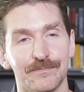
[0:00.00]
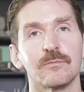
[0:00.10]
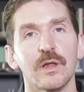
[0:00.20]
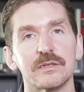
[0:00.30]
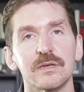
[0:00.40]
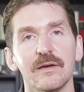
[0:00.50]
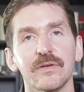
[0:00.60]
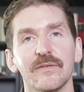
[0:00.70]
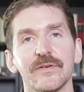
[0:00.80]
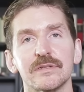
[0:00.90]
Well, that's all I've
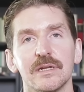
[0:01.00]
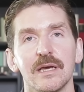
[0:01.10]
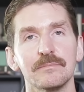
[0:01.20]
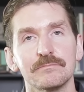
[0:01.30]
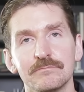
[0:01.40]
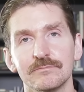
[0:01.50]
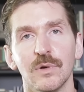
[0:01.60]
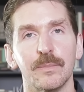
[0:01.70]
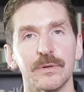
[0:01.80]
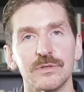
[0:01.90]
got for you today.
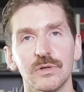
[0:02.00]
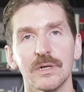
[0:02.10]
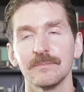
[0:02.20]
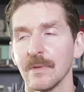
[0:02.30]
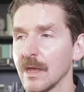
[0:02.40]
Hope you enjoyed.